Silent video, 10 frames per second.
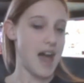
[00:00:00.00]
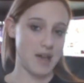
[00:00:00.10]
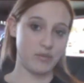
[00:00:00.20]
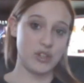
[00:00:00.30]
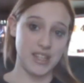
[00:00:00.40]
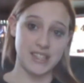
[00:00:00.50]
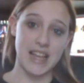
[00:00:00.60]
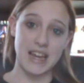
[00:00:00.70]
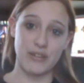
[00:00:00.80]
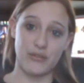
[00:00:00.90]
I'm really
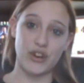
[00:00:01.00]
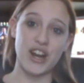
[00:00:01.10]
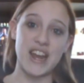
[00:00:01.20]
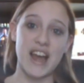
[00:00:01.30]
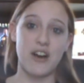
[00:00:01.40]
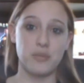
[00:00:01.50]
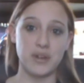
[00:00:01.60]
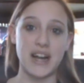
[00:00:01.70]
excited for it. I hope you